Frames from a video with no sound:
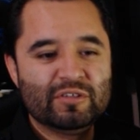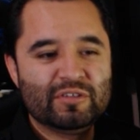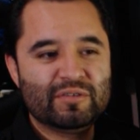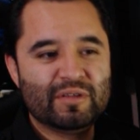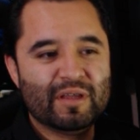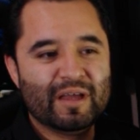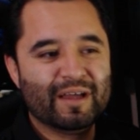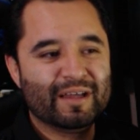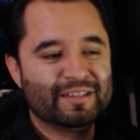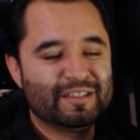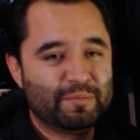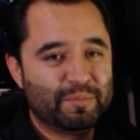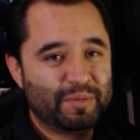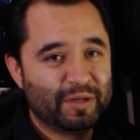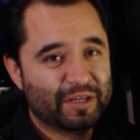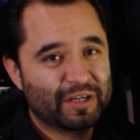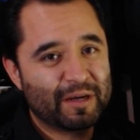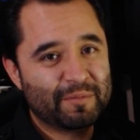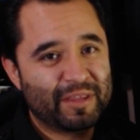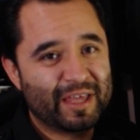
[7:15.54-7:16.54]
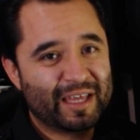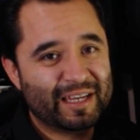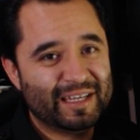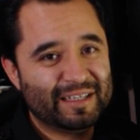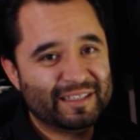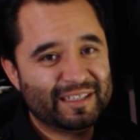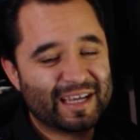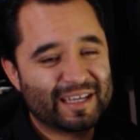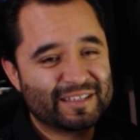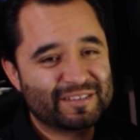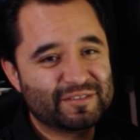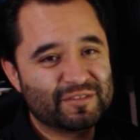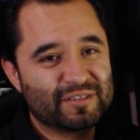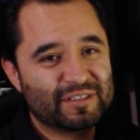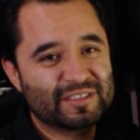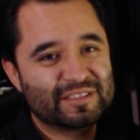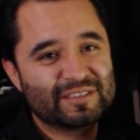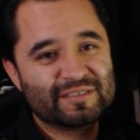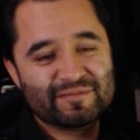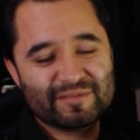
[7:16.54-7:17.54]
uh, to pick up that N D I
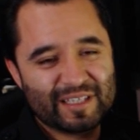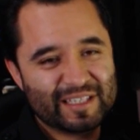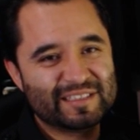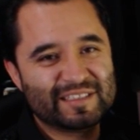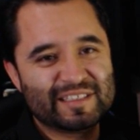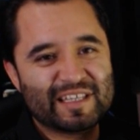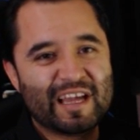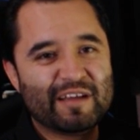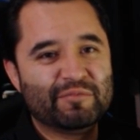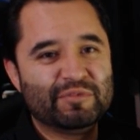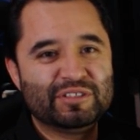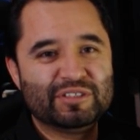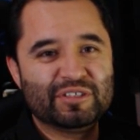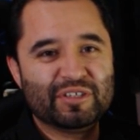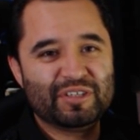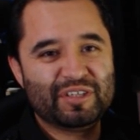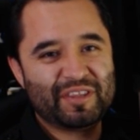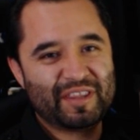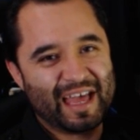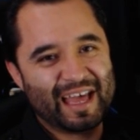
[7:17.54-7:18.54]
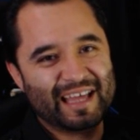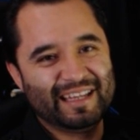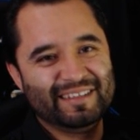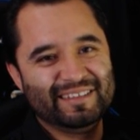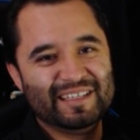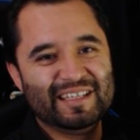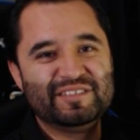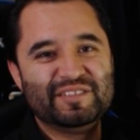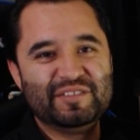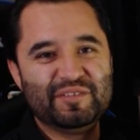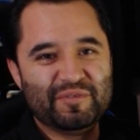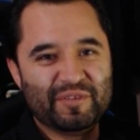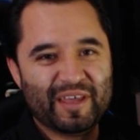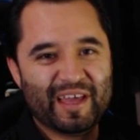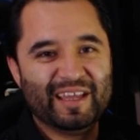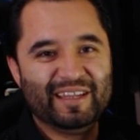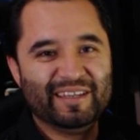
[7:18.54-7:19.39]
source, it's time we show you that. Let's do that.